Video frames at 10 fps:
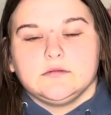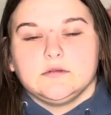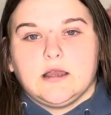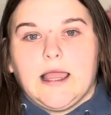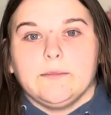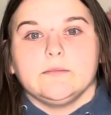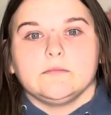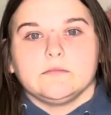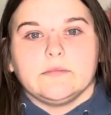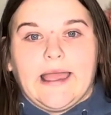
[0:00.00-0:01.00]
I'm
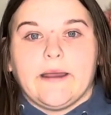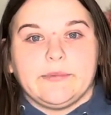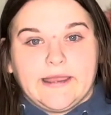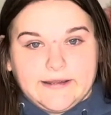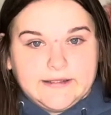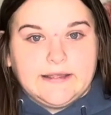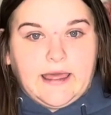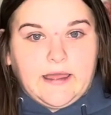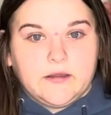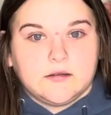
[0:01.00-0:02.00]
happy I did
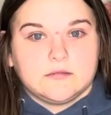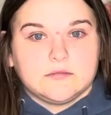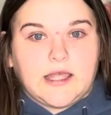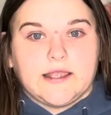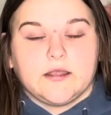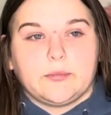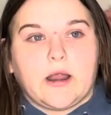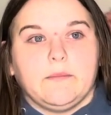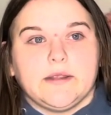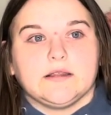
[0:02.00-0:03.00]
that. Like, it
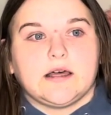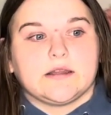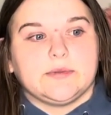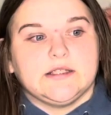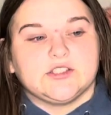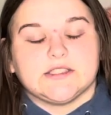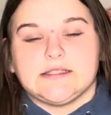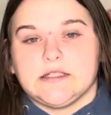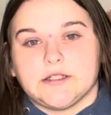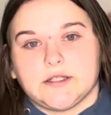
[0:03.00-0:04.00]
brought me a lot of peace just
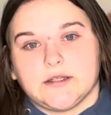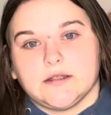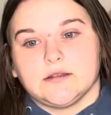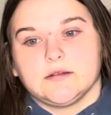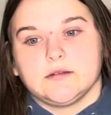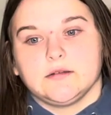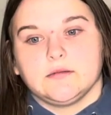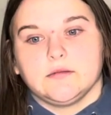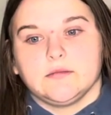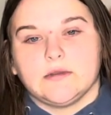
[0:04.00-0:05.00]
hearing,
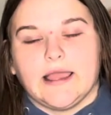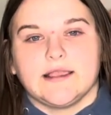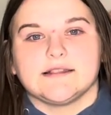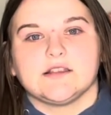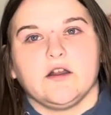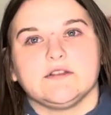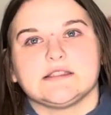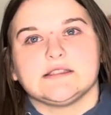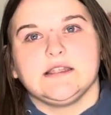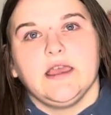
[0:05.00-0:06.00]
like, because
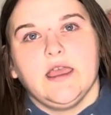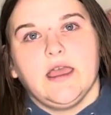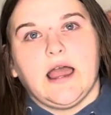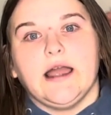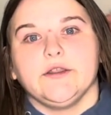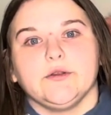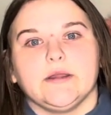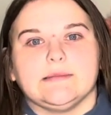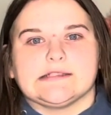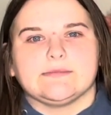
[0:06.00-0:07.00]
obviously I knew
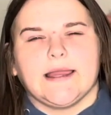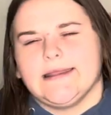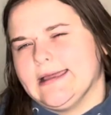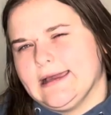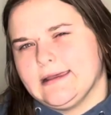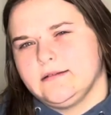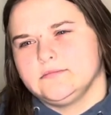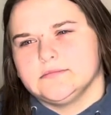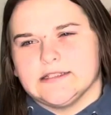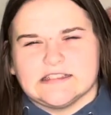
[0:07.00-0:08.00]
him as my dad
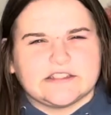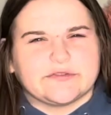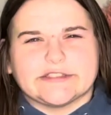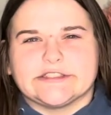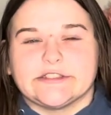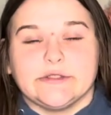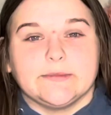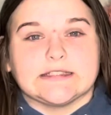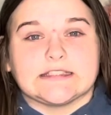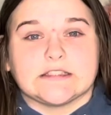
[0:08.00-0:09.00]
and his friends knew him
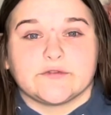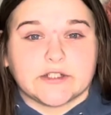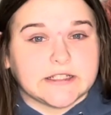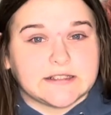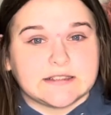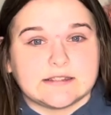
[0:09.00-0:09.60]
as his friends.